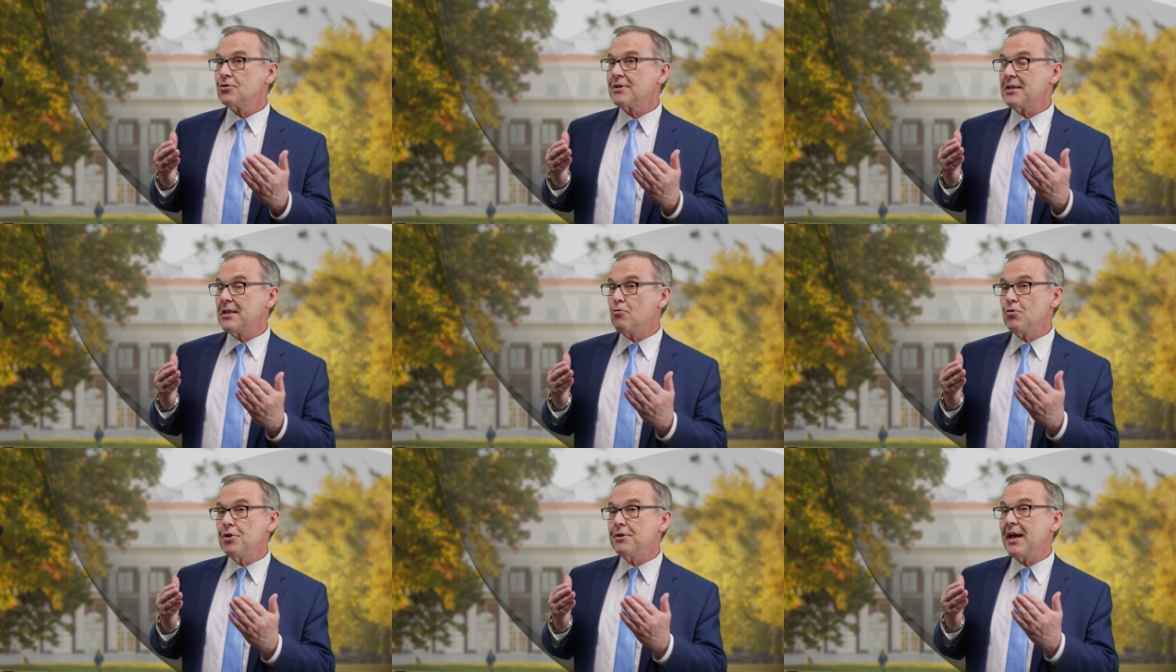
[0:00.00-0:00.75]
so that
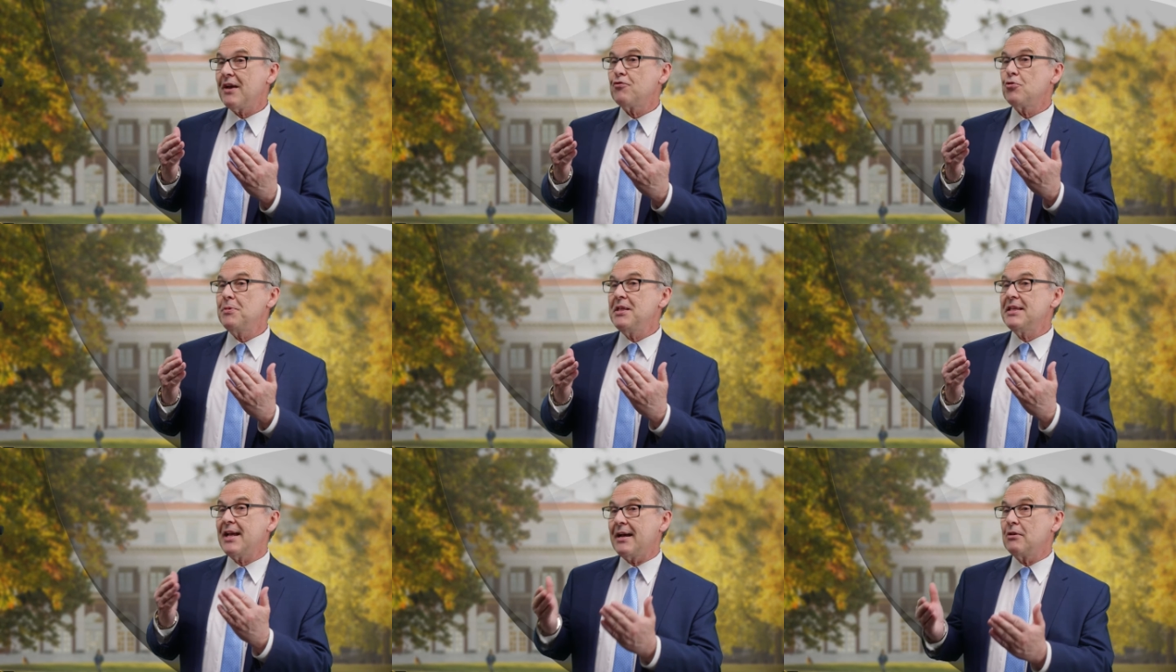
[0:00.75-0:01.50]
they wouldn't have to
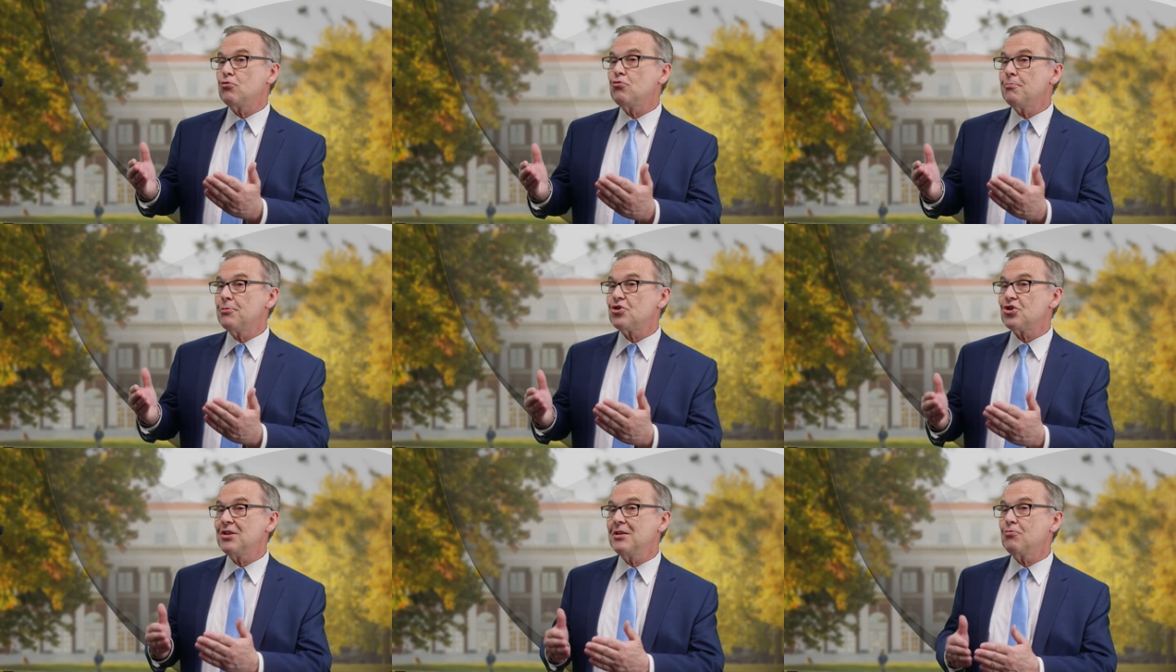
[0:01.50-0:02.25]
be tied to a
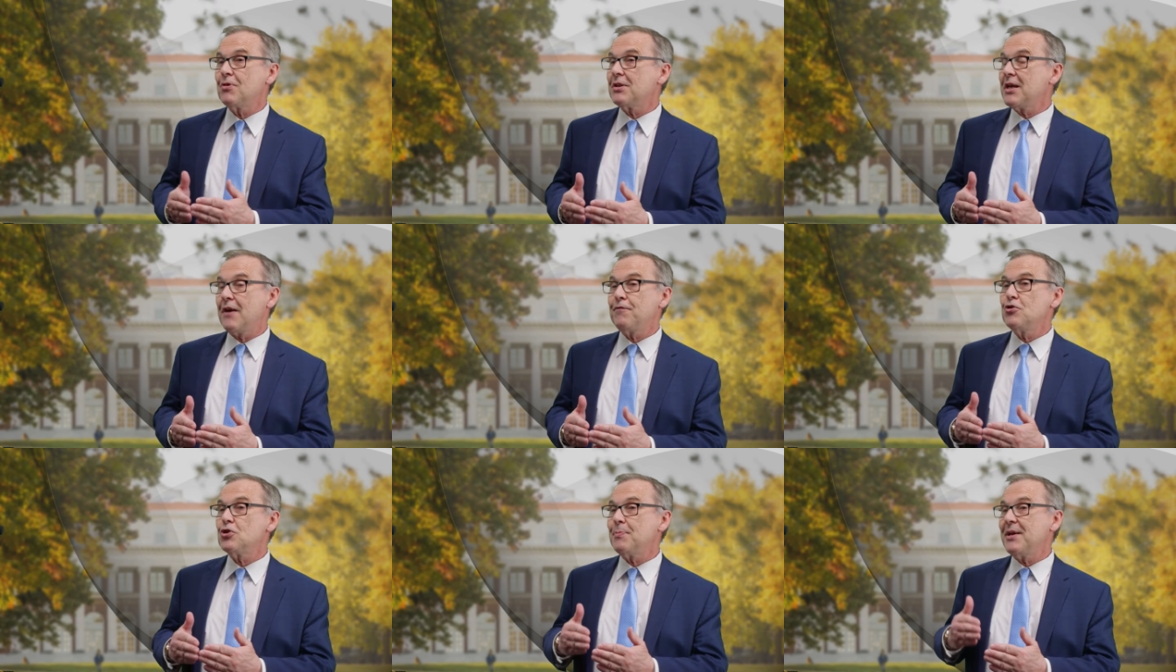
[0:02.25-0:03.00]
machine where they
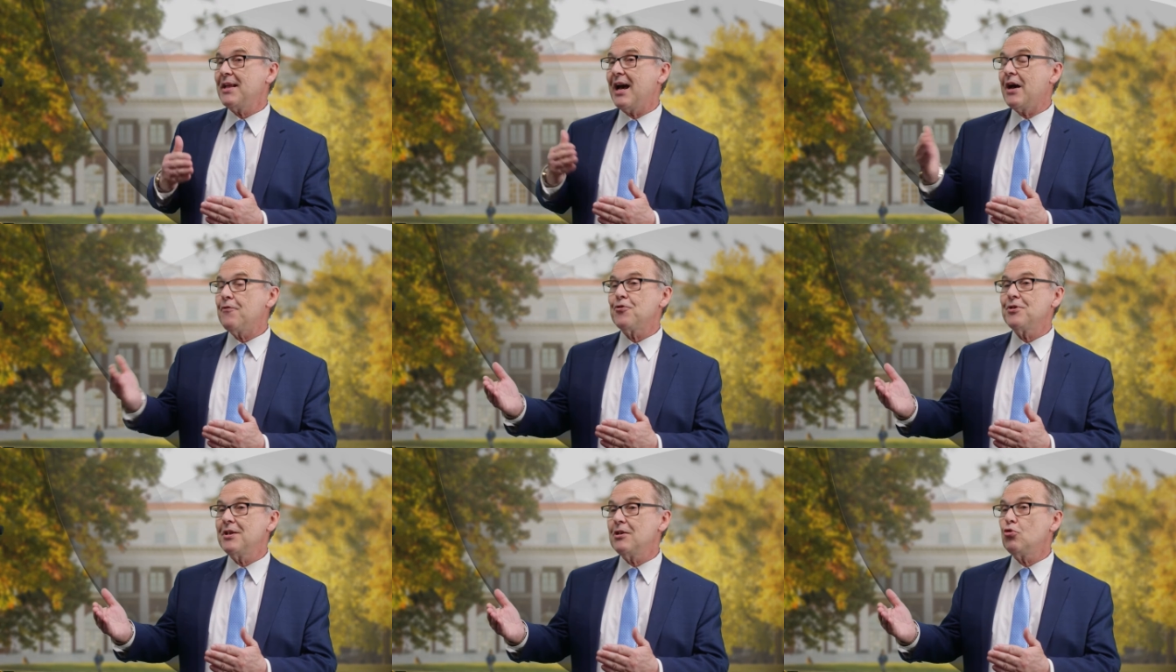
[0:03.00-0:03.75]
have to spend
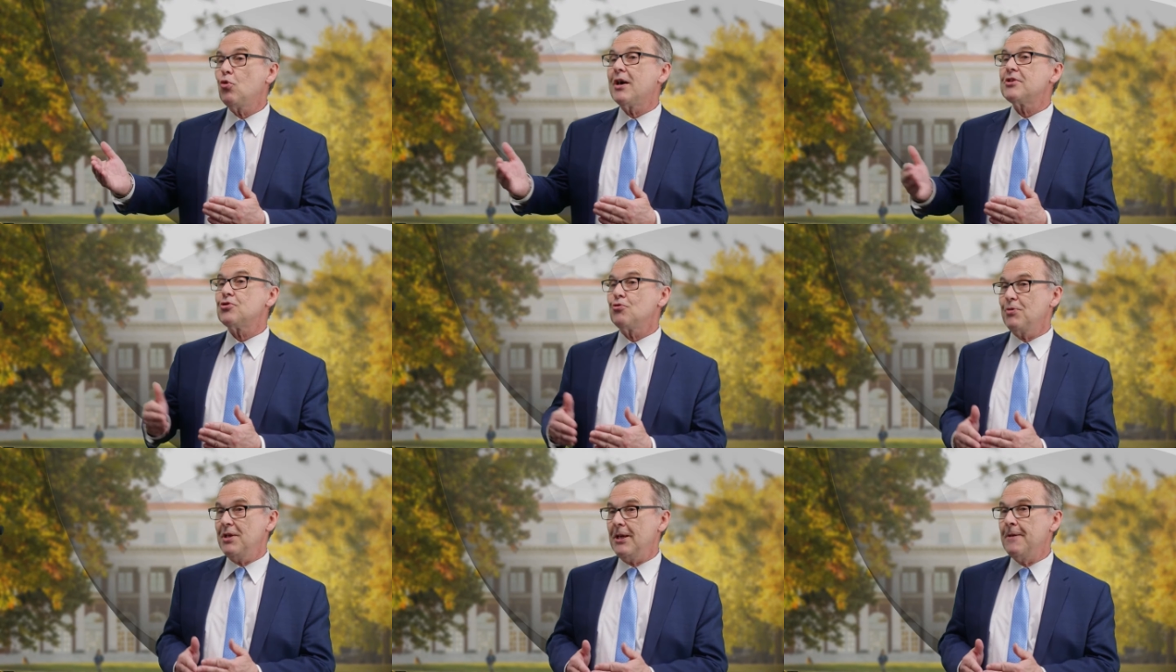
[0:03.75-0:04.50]
half a day,
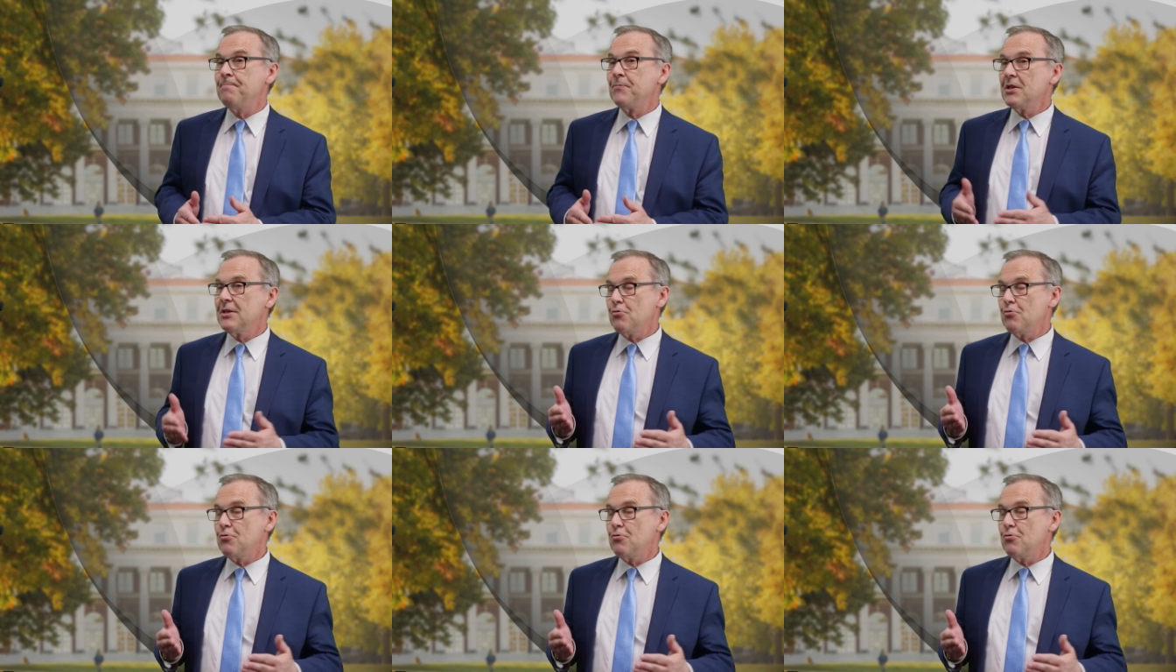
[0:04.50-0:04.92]
twice a week.